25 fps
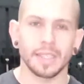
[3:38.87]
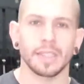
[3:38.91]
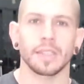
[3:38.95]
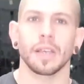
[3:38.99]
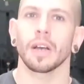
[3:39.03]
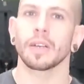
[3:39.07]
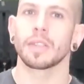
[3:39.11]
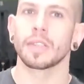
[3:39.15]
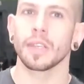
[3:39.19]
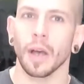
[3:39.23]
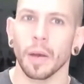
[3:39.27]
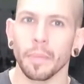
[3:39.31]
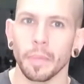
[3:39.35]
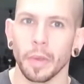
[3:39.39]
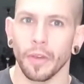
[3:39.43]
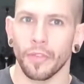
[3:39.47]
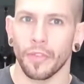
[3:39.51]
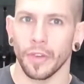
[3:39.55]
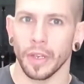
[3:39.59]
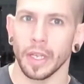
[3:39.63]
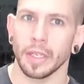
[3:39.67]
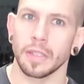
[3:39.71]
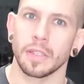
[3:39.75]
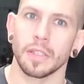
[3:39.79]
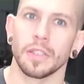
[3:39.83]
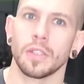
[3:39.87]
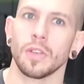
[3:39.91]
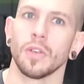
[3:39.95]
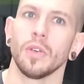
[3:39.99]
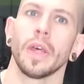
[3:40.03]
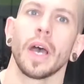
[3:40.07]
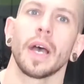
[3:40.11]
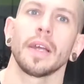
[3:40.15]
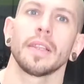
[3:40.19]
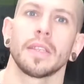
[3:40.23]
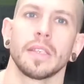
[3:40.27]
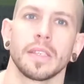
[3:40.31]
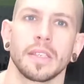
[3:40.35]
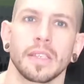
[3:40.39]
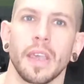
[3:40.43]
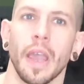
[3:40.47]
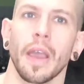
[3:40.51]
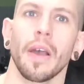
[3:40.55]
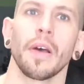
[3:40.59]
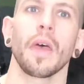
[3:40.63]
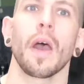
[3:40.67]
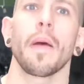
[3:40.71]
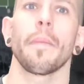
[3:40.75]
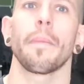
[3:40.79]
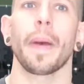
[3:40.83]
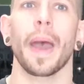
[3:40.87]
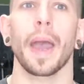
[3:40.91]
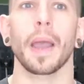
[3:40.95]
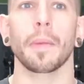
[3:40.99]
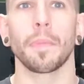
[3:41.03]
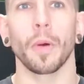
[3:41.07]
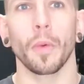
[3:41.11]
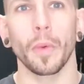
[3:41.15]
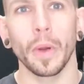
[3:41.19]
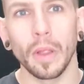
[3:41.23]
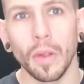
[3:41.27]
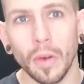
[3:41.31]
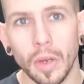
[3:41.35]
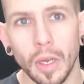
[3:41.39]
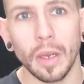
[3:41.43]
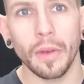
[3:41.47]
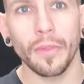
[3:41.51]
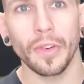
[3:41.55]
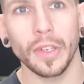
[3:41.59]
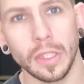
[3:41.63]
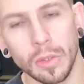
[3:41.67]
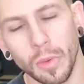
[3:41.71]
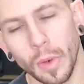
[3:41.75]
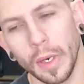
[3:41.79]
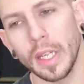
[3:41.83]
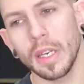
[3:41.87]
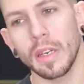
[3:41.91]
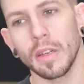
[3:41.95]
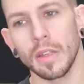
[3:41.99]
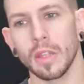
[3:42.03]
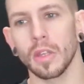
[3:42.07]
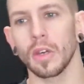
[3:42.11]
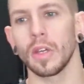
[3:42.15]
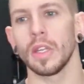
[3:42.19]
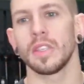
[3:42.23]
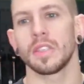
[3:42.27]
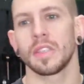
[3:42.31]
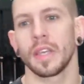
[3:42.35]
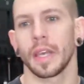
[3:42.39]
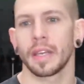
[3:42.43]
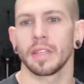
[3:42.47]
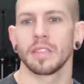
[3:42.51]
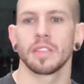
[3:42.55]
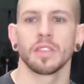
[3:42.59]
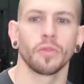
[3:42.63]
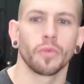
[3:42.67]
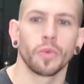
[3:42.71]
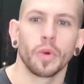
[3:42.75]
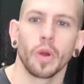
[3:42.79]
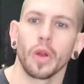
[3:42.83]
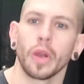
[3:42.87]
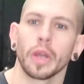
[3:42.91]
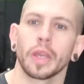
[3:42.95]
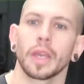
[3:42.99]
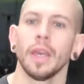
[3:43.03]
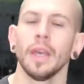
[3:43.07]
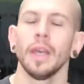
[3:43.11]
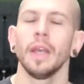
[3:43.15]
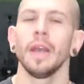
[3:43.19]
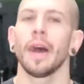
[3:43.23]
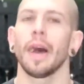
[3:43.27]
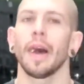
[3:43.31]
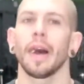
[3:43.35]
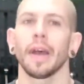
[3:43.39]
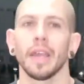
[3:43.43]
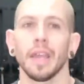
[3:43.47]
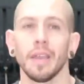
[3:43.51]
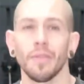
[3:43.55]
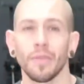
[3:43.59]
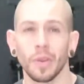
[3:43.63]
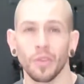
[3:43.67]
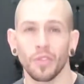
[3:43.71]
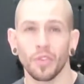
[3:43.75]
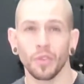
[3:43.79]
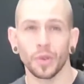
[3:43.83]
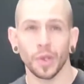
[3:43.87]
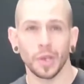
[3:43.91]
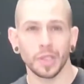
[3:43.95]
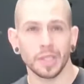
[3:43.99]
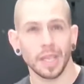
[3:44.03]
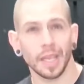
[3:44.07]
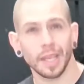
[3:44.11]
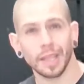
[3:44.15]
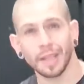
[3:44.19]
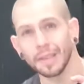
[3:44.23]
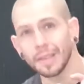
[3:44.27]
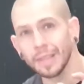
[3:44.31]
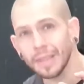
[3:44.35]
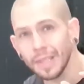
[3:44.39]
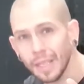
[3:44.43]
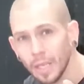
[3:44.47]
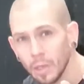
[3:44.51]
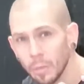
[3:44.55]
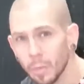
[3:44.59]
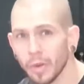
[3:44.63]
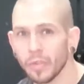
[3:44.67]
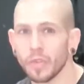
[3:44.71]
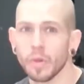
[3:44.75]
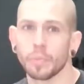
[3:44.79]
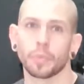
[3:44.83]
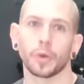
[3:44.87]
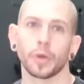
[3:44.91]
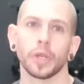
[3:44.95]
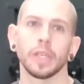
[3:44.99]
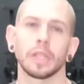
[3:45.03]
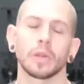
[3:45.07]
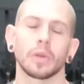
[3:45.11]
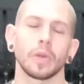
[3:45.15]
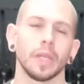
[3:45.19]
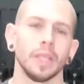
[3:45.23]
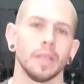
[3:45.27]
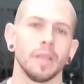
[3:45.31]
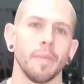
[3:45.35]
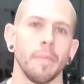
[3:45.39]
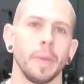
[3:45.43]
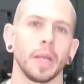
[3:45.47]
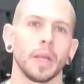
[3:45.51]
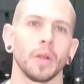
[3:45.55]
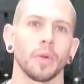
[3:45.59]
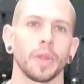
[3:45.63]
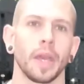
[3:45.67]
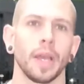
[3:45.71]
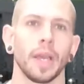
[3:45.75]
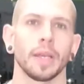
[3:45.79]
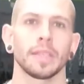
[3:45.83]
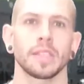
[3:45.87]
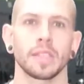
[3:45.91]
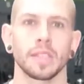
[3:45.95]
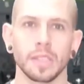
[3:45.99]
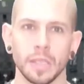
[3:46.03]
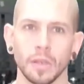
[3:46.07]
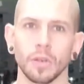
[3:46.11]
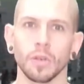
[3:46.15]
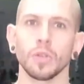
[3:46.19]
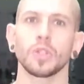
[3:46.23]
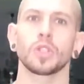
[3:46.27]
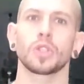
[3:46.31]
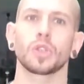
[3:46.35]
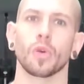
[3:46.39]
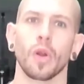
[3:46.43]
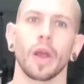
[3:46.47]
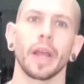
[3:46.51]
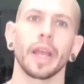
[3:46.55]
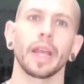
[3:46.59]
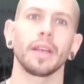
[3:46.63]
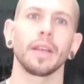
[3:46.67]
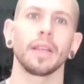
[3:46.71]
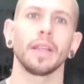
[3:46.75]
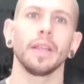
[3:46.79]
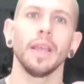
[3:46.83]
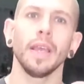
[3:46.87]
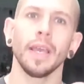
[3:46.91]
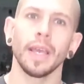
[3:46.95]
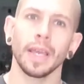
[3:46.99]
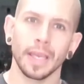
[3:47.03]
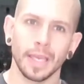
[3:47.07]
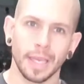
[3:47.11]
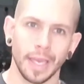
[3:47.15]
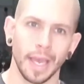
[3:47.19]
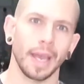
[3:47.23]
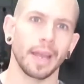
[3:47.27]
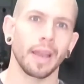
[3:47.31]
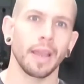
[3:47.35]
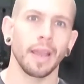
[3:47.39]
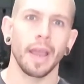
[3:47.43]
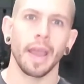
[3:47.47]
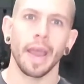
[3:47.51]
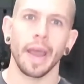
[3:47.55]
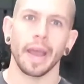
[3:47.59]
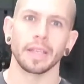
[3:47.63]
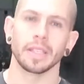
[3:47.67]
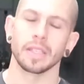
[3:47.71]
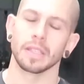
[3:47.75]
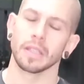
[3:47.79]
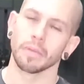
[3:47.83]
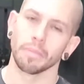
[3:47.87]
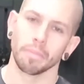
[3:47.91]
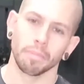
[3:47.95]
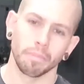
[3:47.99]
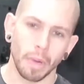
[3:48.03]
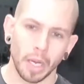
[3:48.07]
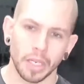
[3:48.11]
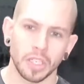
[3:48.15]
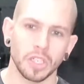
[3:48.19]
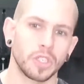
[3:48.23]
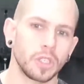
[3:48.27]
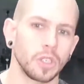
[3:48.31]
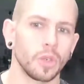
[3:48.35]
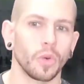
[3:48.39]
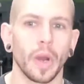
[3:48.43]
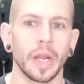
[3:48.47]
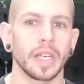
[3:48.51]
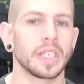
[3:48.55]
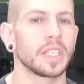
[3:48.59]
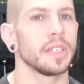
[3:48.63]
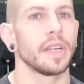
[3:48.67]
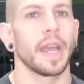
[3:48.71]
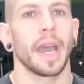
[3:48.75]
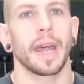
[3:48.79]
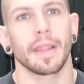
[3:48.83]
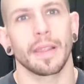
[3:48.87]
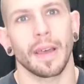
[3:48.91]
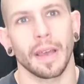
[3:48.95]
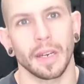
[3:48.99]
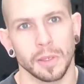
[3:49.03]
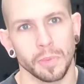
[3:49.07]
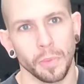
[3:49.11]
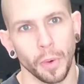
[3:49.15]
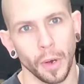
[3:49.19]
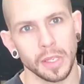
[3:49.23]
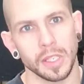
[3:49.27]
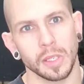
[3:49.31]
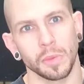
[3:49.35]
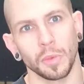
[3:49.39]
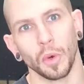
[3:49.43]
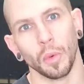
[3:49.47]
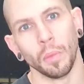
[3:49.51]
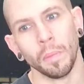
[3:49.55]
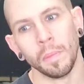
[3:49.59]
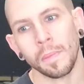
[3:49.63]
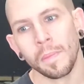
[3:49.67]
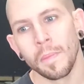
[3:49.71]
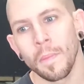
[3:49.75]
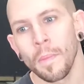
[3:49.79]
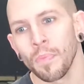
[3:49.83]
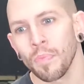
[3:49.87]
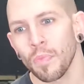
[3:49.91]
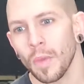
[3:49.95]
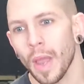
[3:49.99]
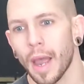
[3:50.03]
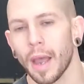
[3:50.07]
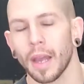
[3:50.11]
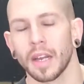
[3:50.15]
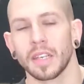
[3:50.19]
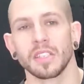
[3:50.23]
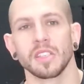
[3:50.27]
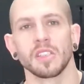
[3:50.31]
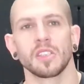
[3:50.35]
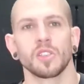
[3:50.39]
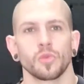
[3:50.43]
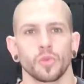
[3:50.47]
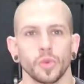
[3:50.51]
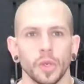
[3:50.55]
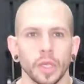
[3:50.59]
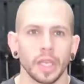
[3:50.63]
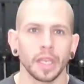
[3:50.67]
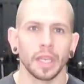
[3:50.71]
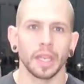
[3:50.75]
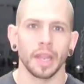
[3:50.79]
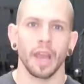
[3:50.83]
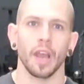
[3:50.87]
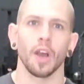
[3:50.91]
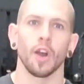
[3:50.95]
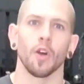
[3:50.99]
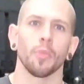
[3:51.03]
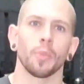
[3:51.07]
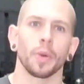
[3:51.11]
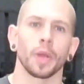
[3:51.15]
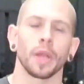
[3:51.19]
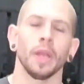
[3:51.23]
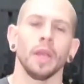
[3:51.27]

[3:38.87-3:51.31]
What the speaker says: tucked up if you need to do that to scale that back. But we're looking for 20 to 30 seconds of work. Even if you've got to take a little bit of a breather in the middle there, still try and get as much duration out of that as possible. Because this is really going to help